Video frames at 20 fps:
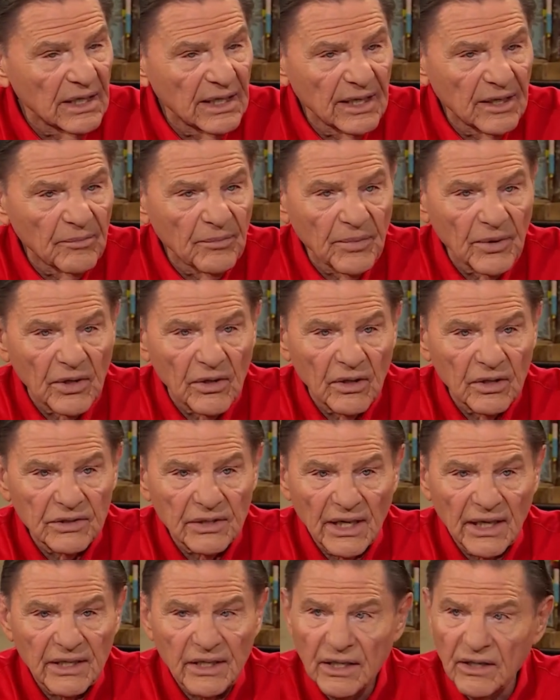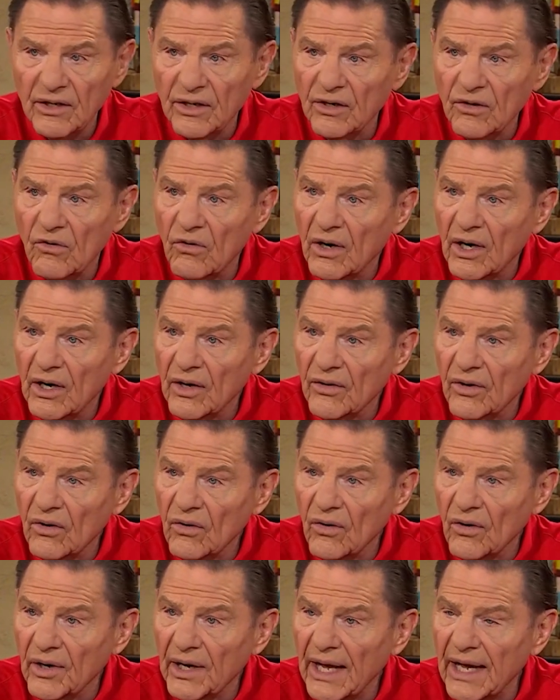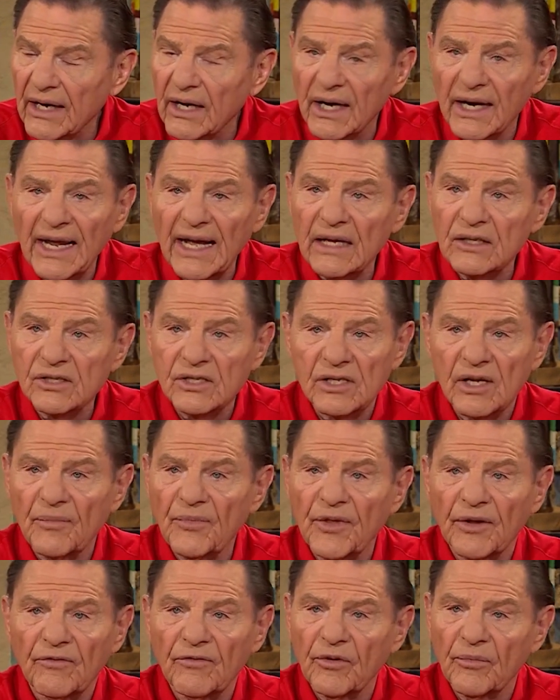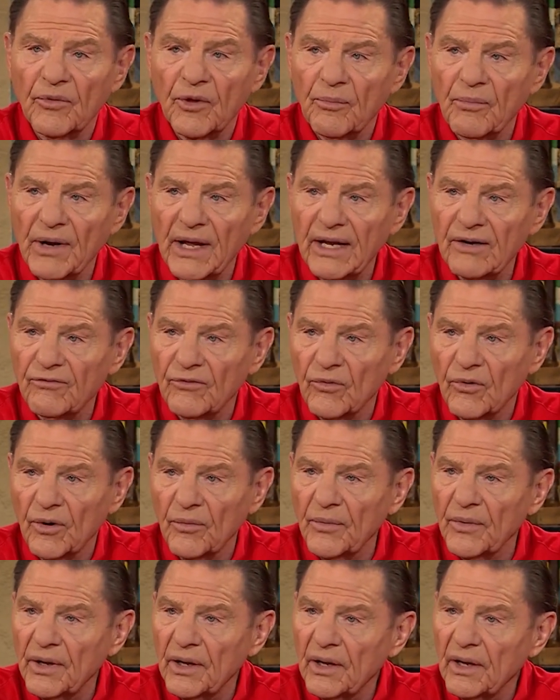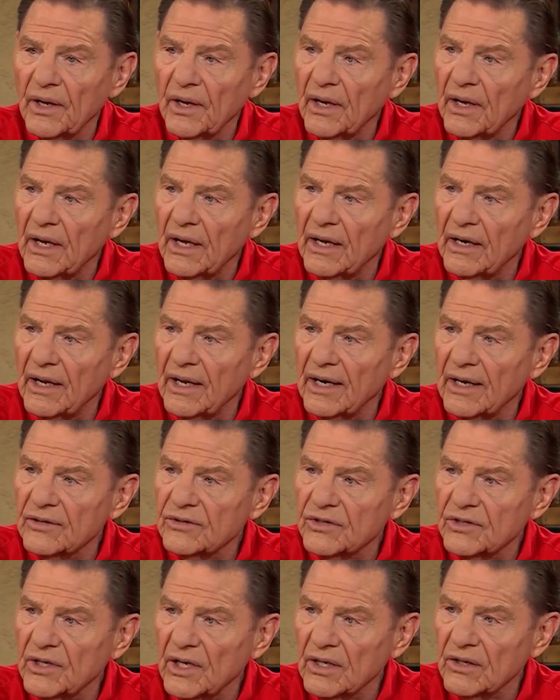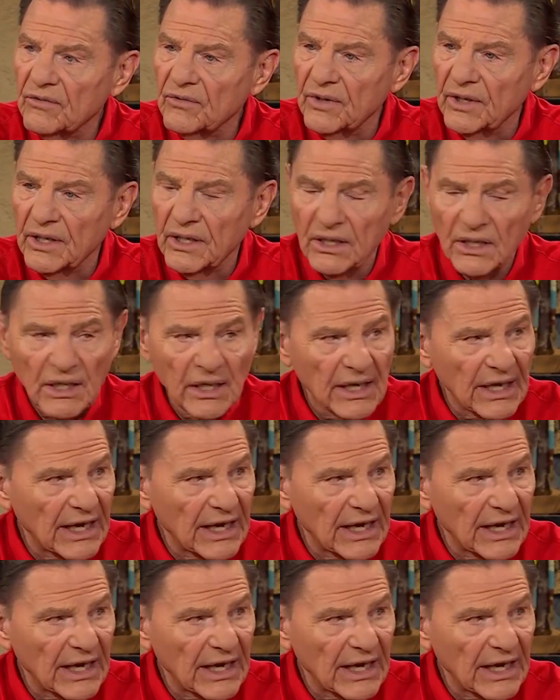And because I didn't inquire of the Lord, I'd announce something from the platform that, and then I stuck with it.